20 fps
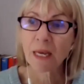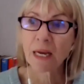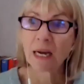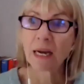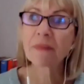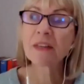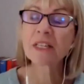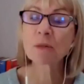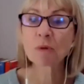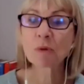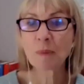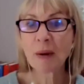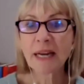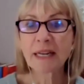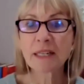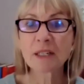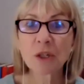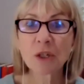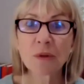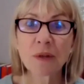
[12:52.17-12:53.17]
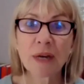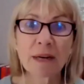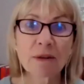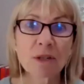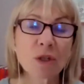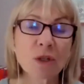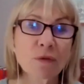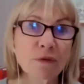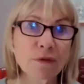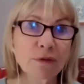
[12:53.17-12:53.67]
And this was back in
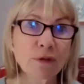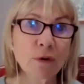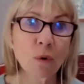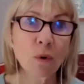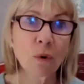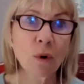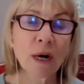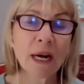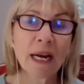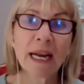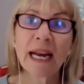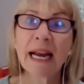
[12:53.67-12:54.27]
2004.